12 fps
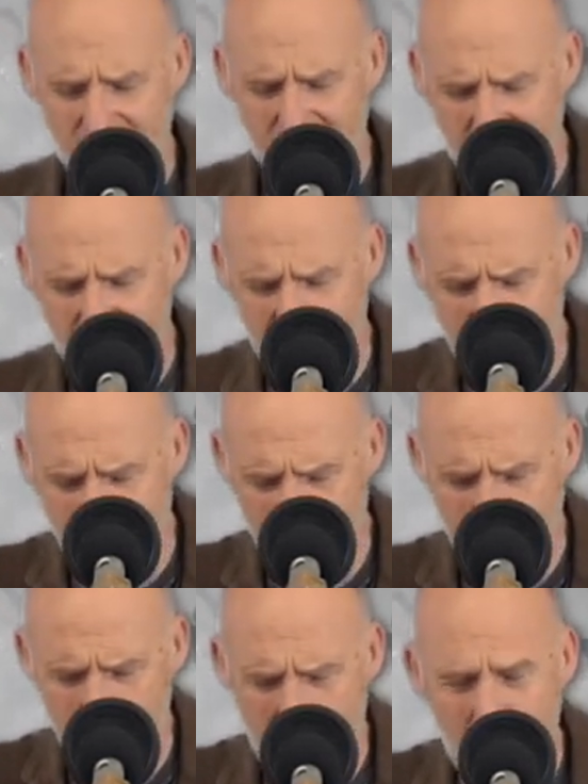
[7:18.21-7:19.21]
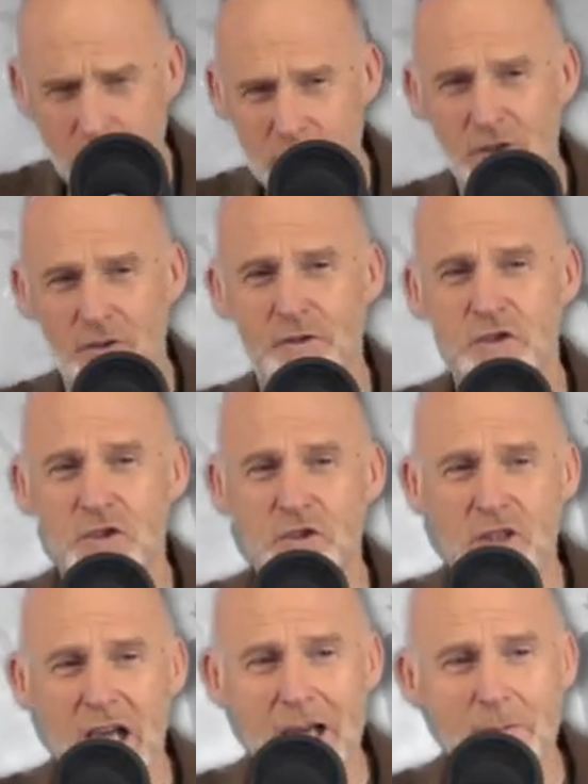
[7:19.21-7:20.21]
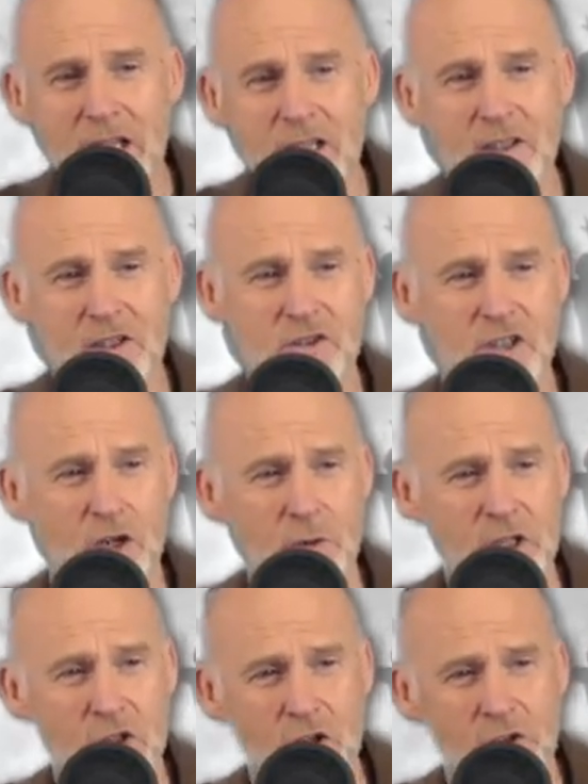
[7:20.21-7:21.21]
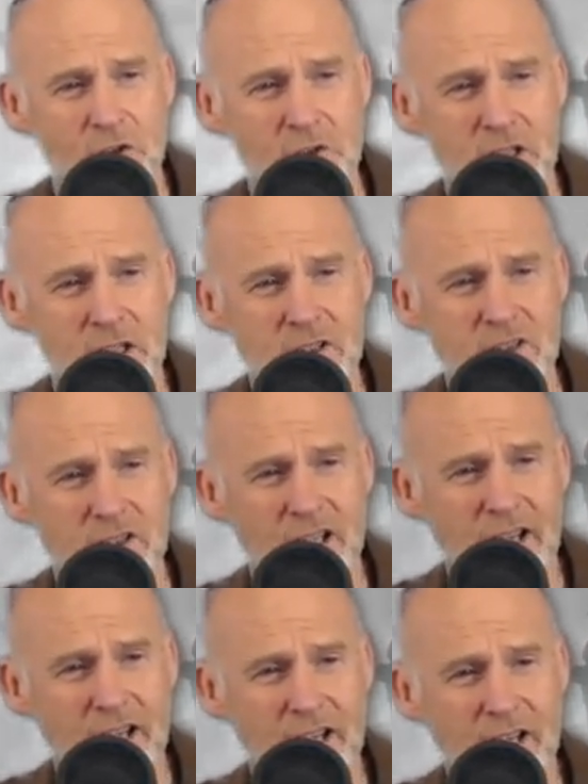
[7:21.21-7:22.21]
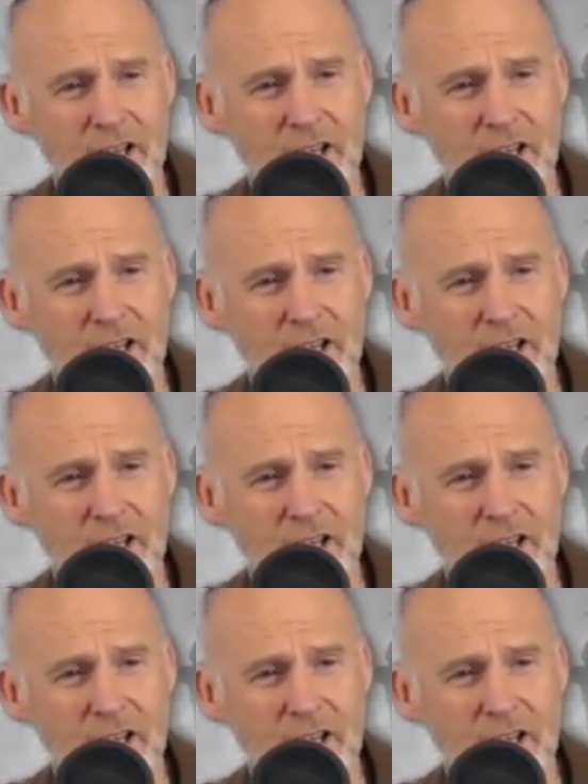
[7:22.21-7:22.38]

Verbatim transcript: the, the amount of scamming that's going on on the internet.